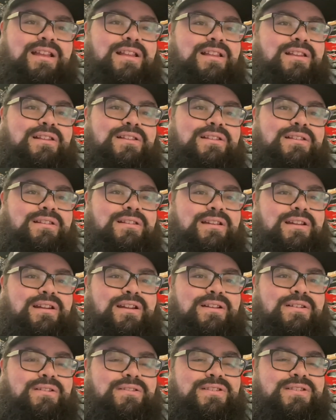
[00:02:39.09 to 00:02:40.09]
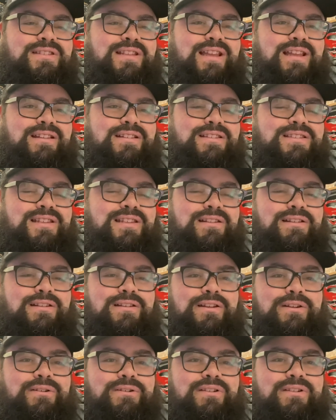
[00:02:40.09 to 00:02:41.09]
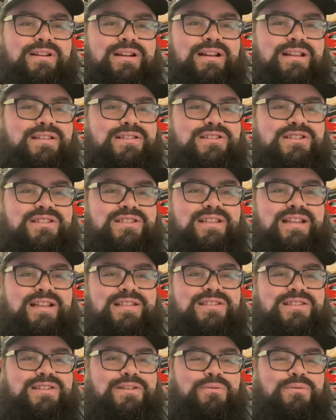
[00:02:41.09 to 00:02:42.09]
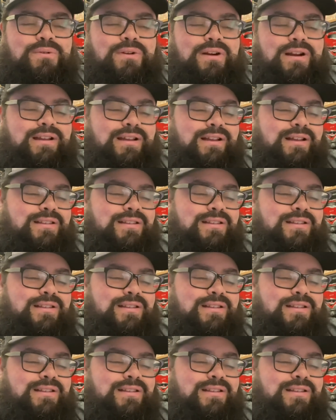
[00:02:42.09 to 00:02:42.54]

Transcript: you know, silent sullen loner that he is, just gets to work.